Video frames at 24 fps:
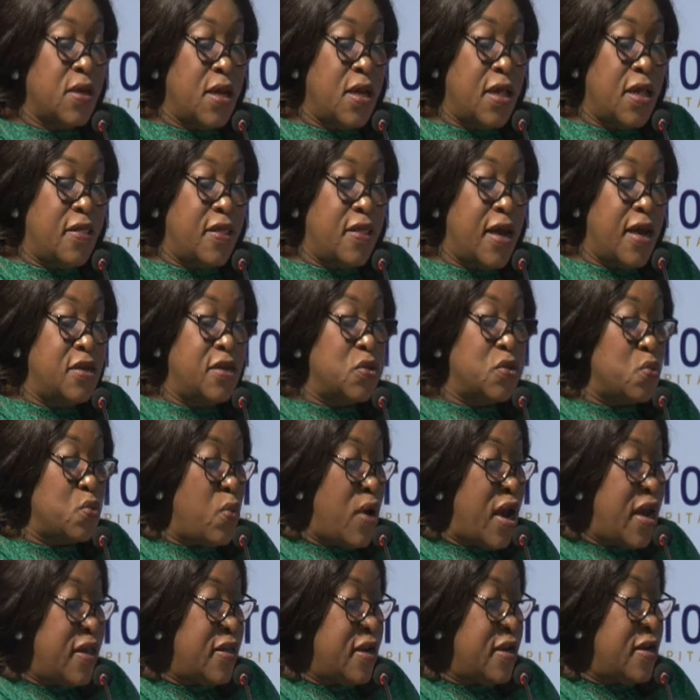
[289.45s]
That is
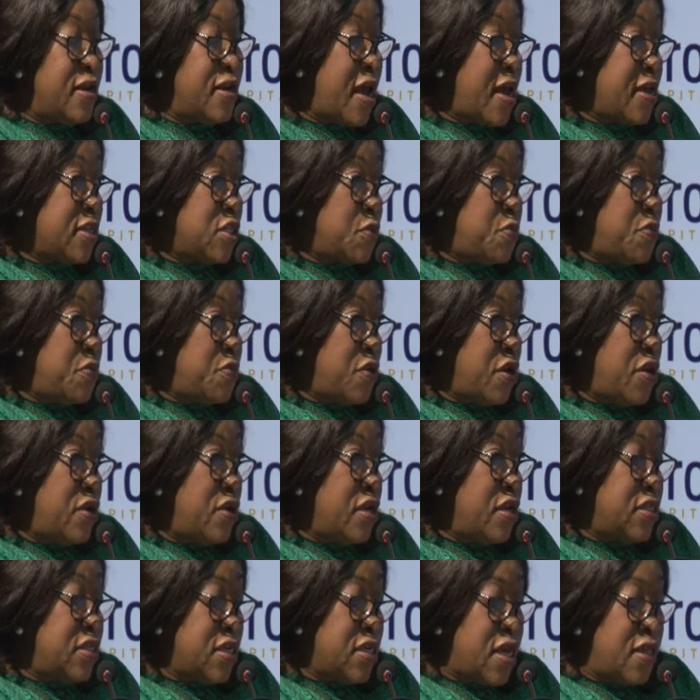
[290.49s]
why the Diaspora
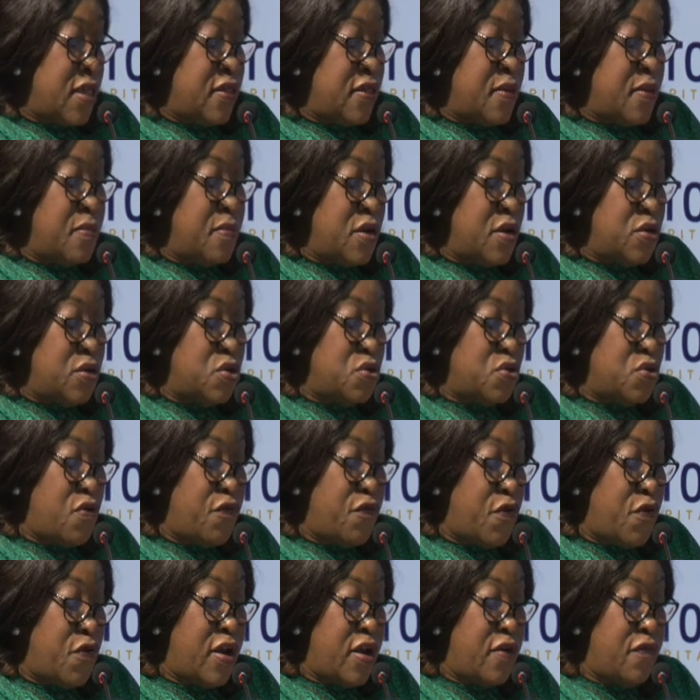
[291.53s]
Unit at the Ministry of
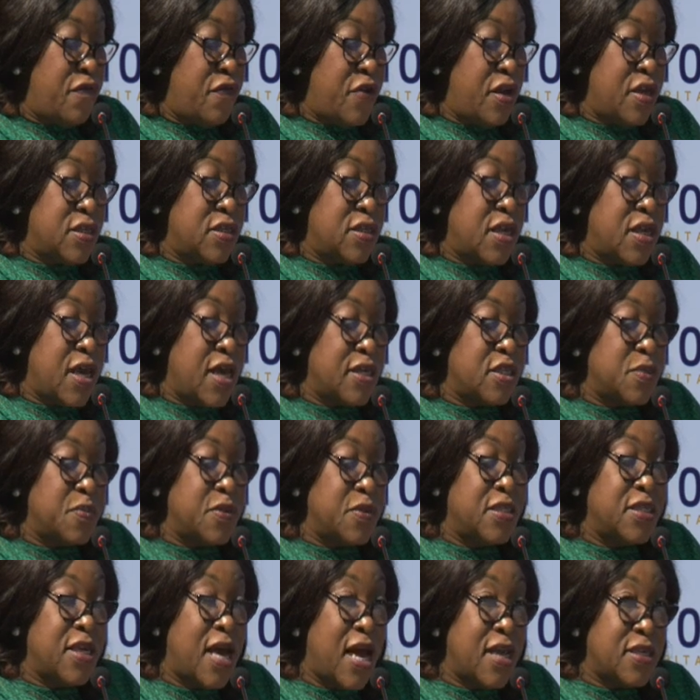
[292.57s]
Foreign Affairs has
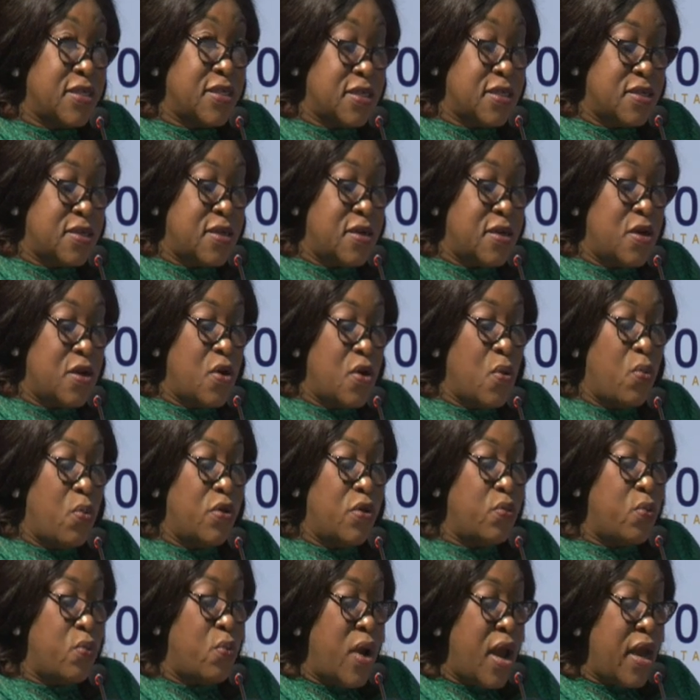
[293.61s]
been tasked
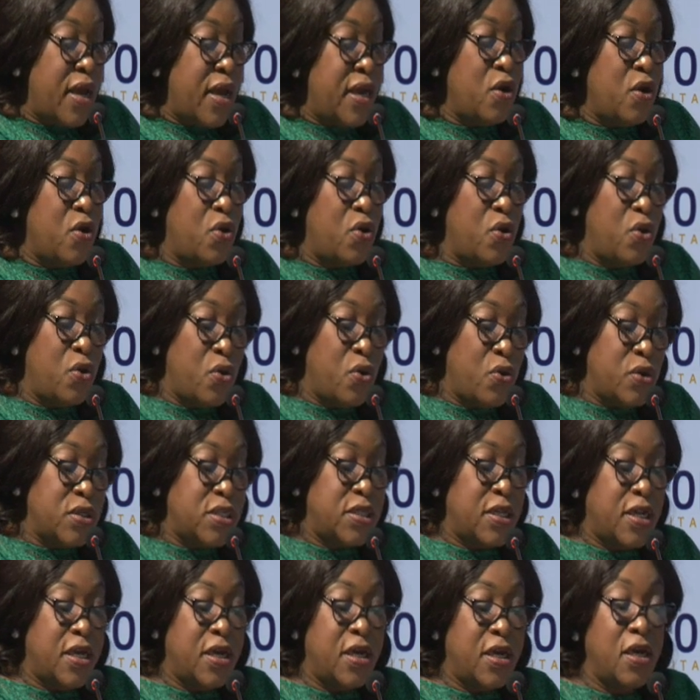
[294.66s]
with working
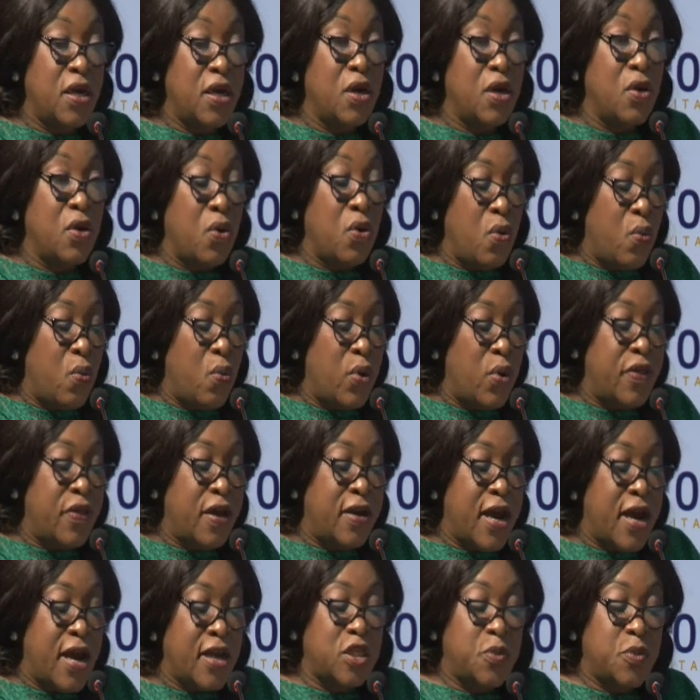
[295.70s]
closely with the
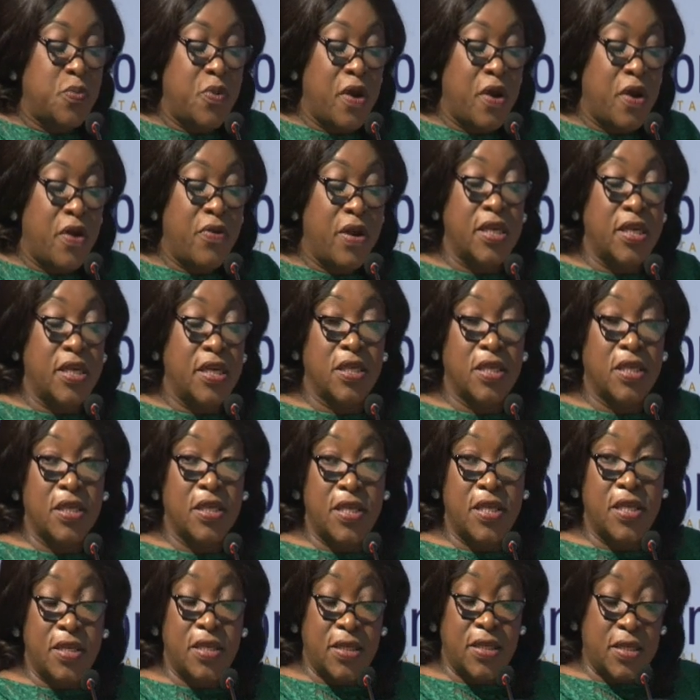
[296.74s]
Diaspora
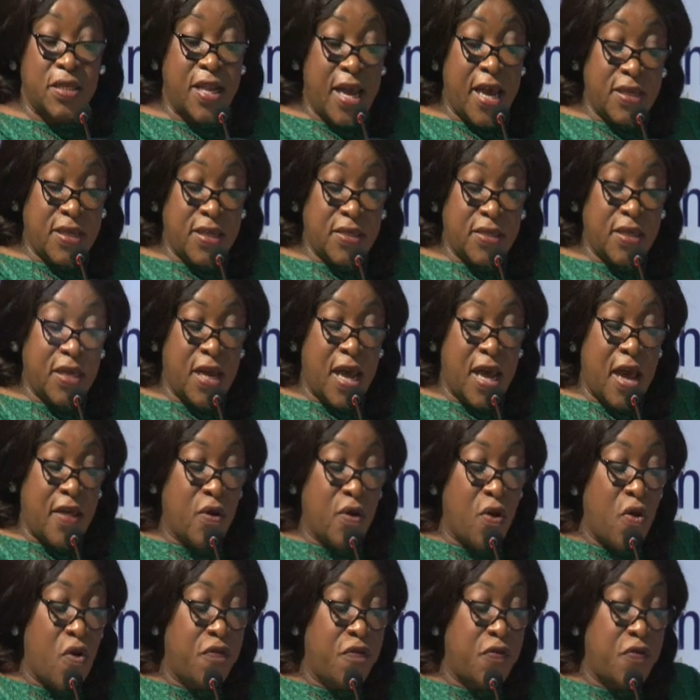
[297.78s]
Relations Desk
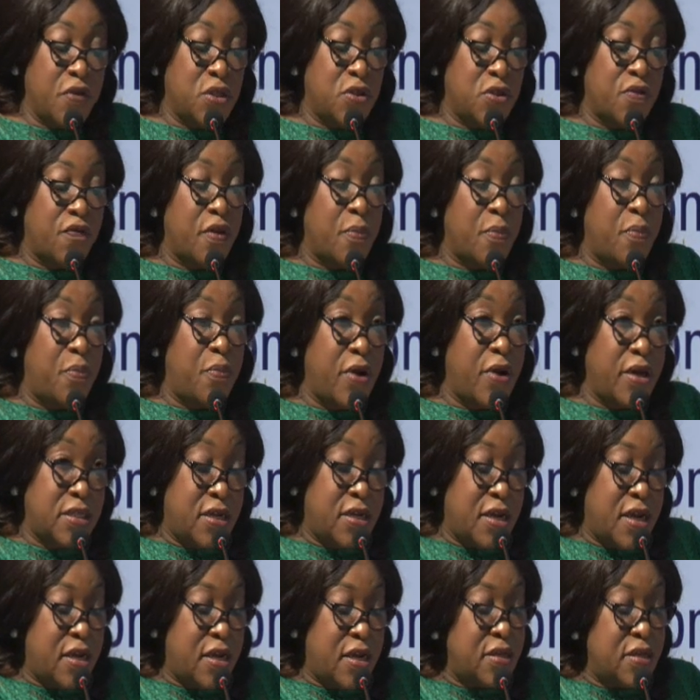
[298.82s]
at the Office of the
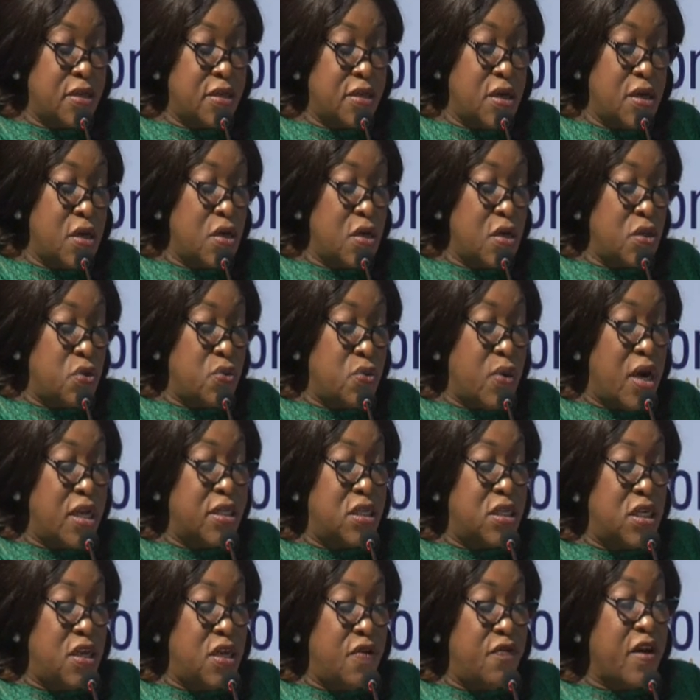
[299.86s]
President to
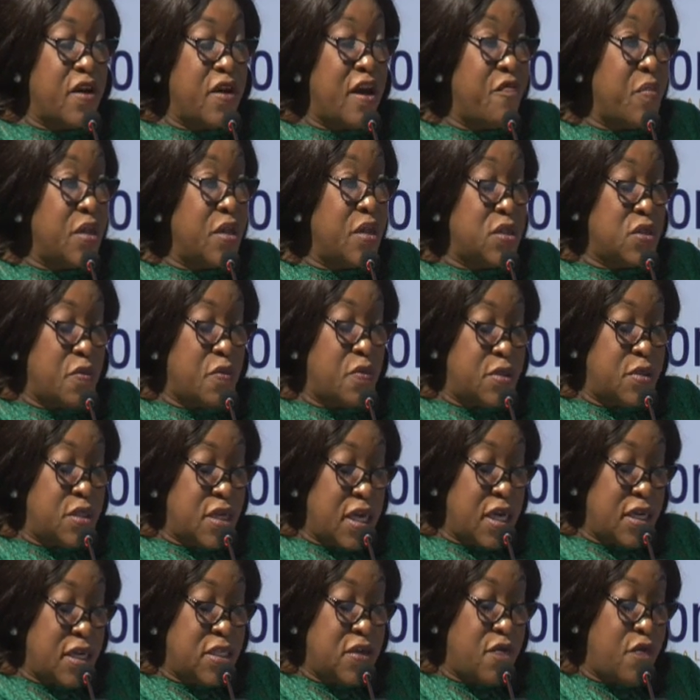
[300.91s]
achieve government's
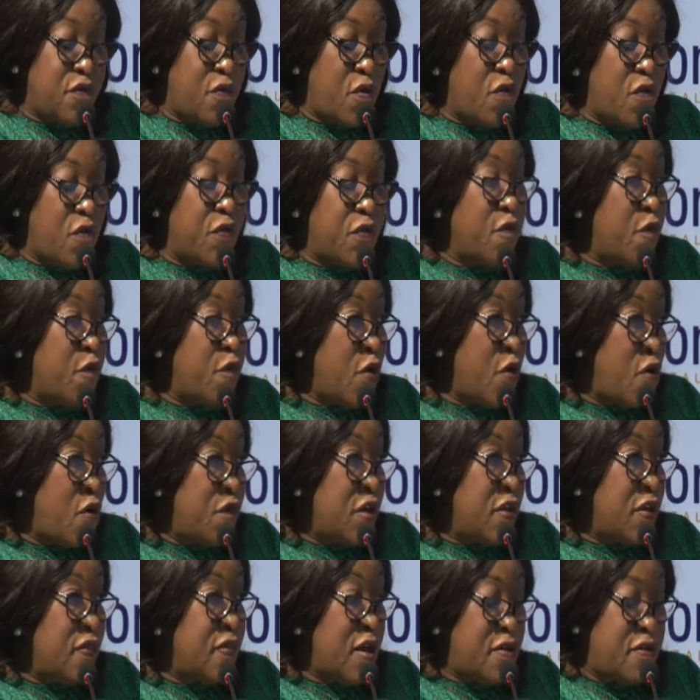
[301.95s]
objective of
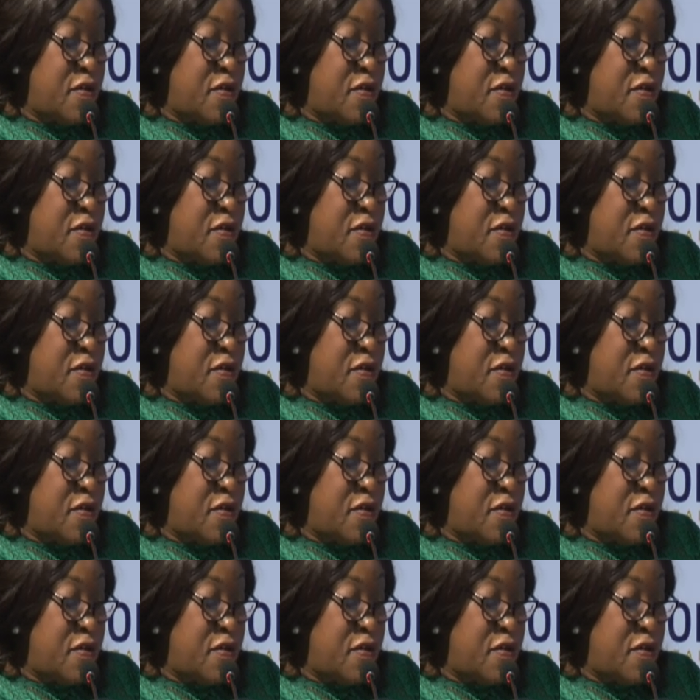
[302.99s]
involving the